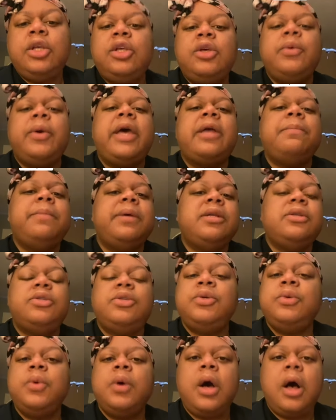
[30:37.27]
you had been
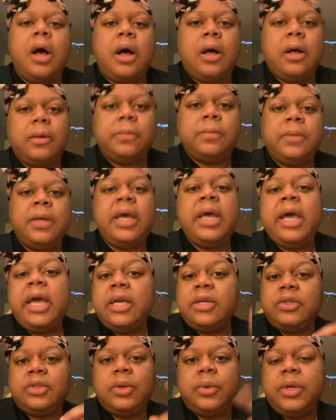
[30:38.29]
too calm.
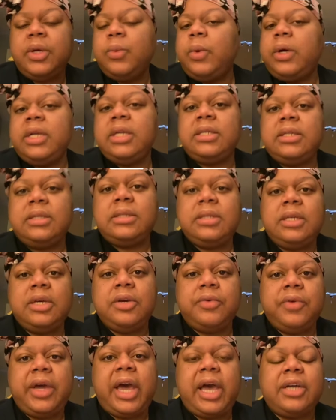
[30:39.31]
And so he wanted to
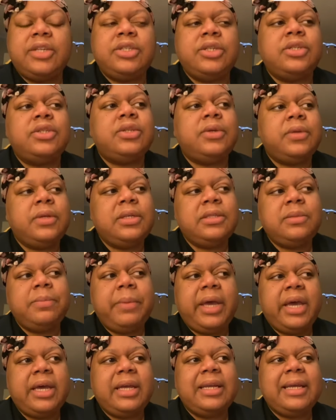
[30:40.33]
see a reaction. So this
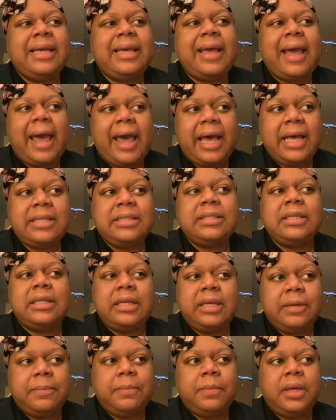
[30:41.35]
man
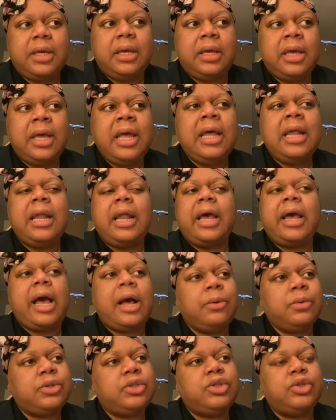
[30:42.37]
gaslit me like
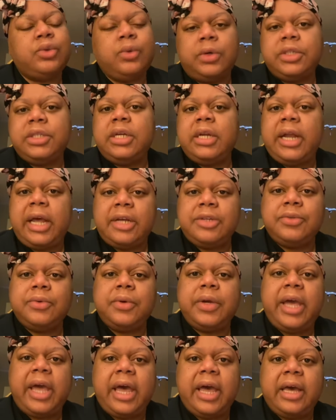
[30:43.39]
I was Georgia
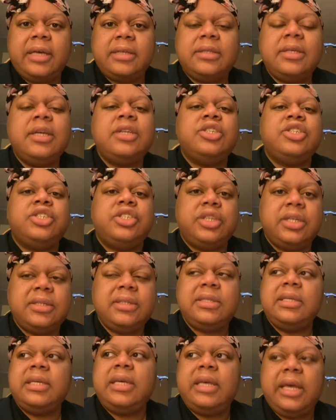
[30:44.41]
natural gas just to